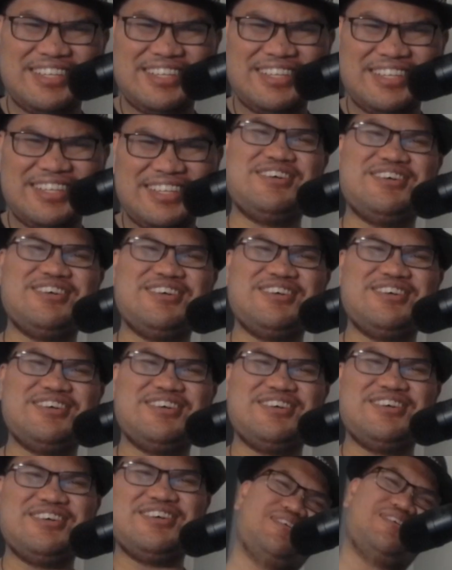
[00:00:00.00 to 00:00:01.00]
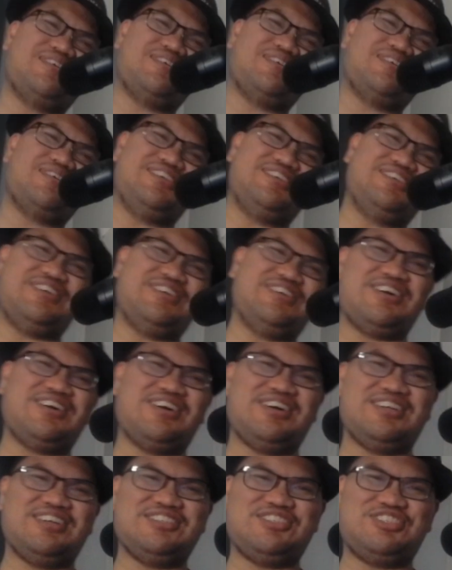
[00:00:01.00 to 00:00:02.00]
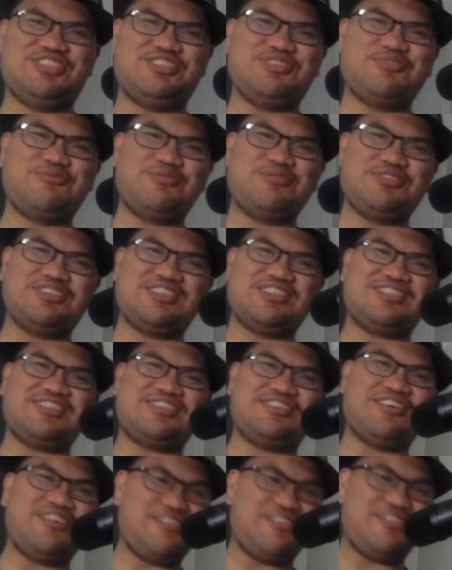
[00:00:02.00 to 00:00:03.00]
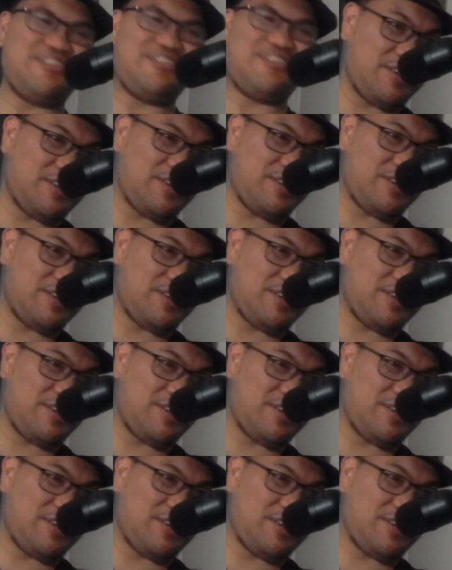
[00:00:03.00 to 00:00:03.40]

Oh my god, Shinmi just staring right